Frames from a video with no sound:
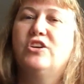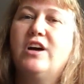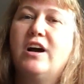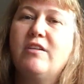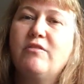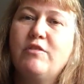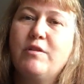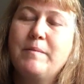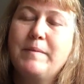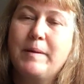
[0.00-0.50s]

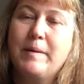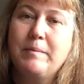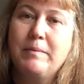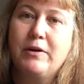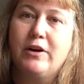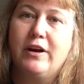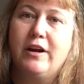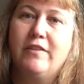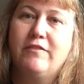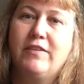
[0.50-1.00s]
not
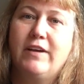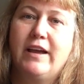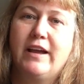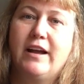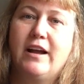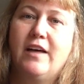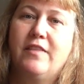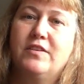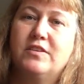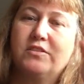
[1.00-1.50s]
remember if I
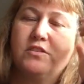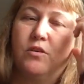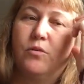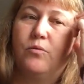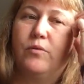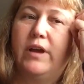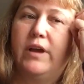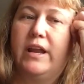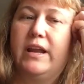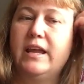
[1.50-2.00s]
got this
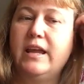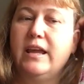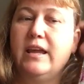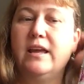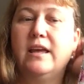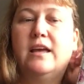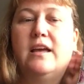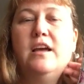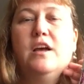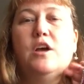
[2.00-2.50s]

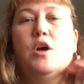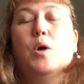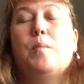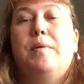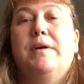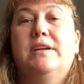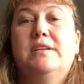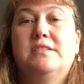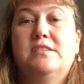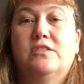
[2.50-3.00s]
already,
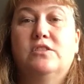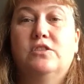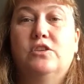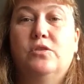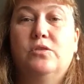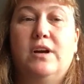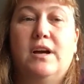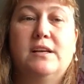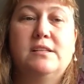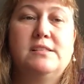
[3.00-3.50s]
but it's a
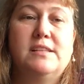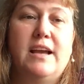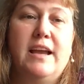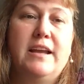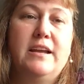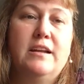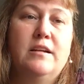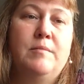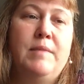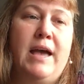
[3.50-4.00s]
low-cost
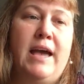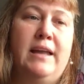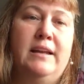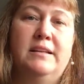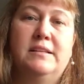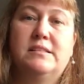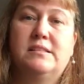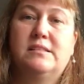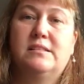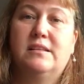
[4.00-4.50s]
item and
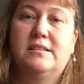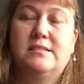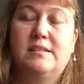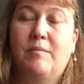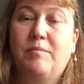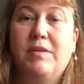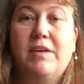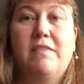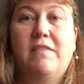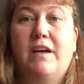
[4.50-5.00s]
it's
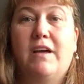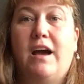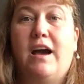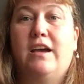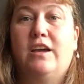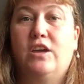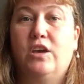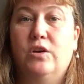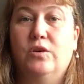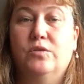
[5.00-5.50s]
something that I
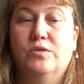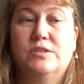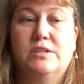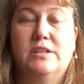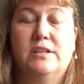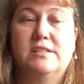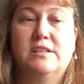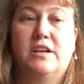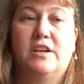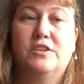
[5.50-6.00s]
use.
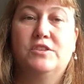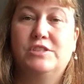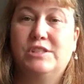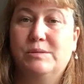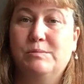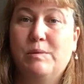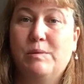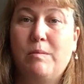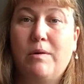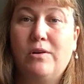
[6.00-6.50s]
It's a
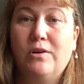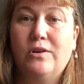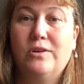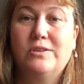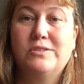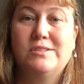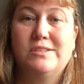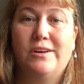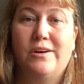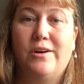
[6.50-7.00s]
consumable,
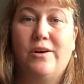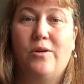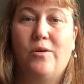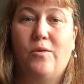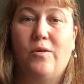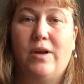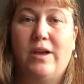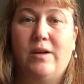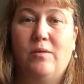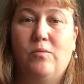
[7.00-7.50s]

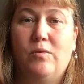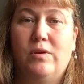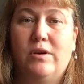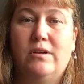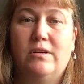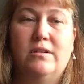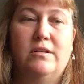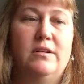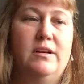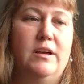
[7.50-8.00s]
so it
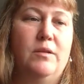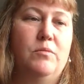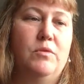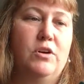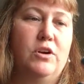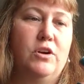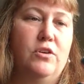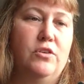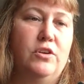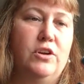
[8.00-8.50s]
will
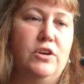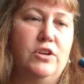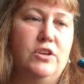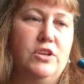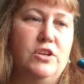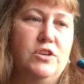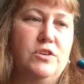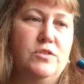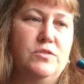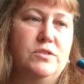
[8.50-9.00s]
go to good
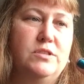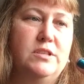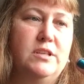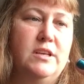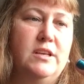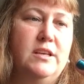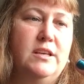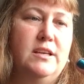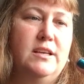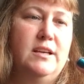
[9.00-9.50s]
use.
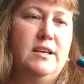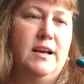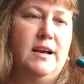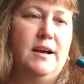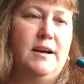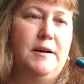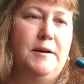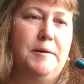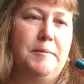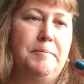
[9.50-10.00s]

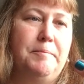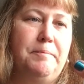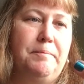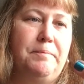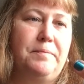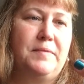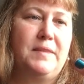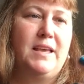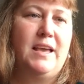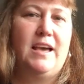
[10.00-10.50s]

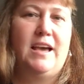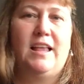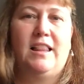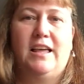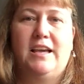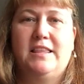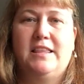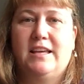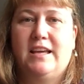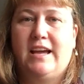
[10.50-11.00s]
I
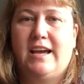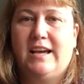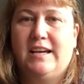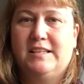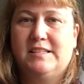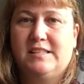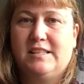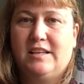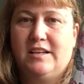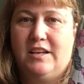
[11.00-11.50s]
like that it
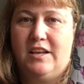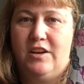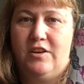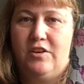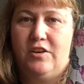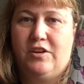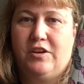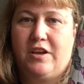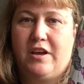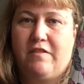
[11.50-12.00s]
has the, you know,
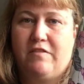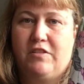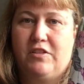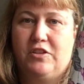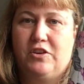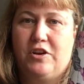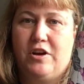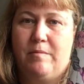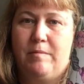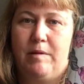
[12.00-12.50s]
you have the
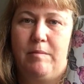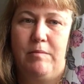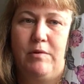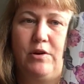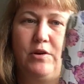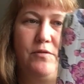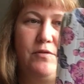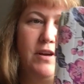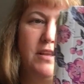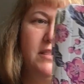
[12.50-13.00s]
little
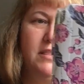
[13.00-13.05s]
hummingbird right